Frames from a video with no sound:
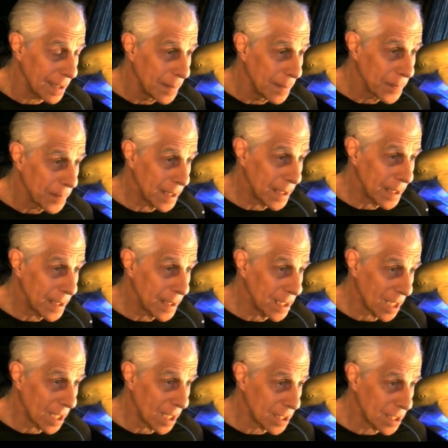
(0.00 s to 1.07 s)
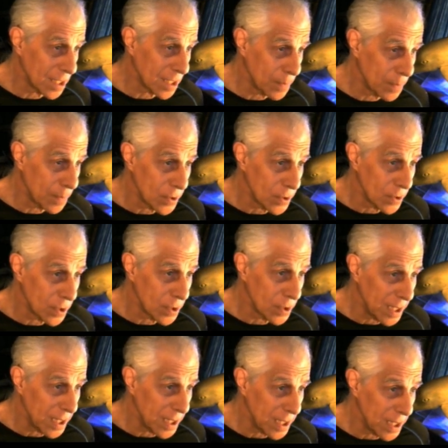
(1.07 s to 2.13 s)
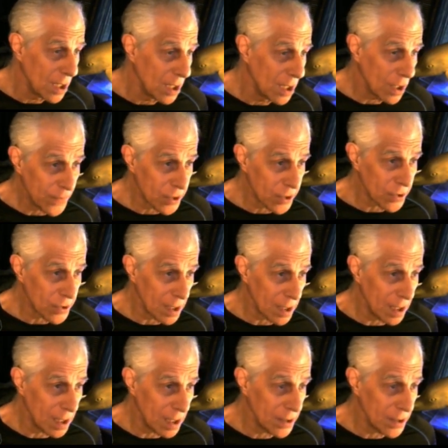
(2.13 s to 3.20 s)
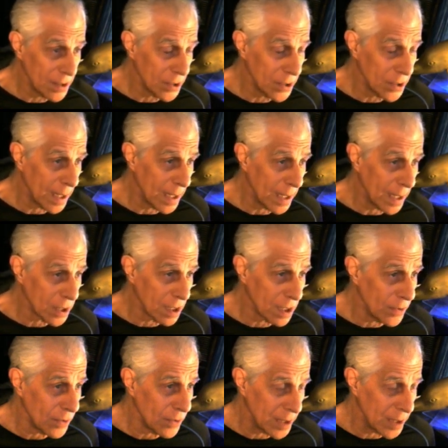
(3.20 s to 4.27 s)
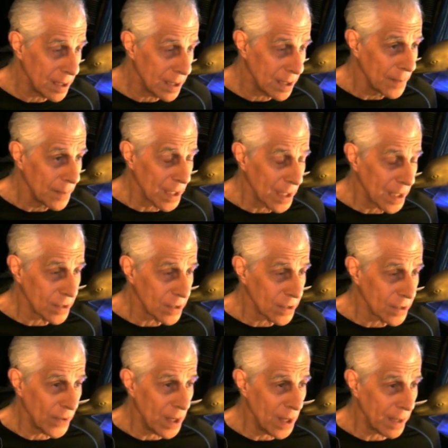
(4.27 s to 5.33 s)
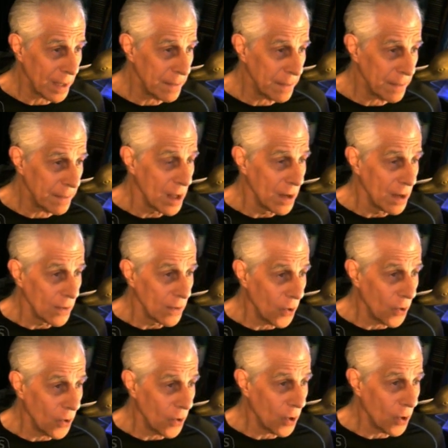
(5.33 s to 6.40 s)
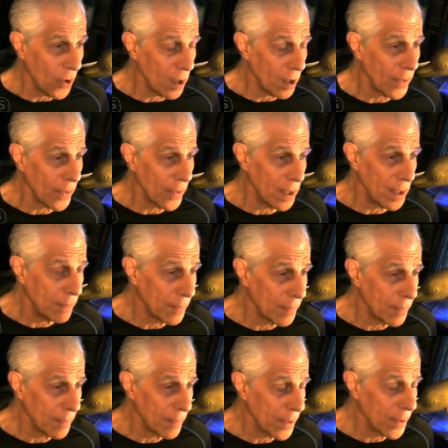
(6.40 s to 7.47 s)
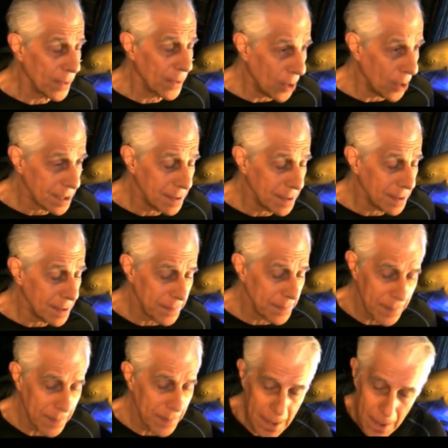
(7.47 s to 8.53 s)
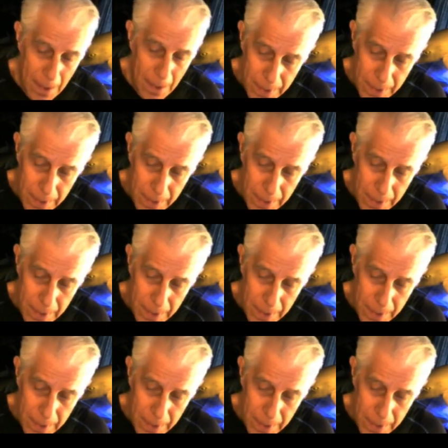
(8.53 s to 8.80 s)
And he has exposed 3 officials in the New Hampshire government as frontmen for the Boston, what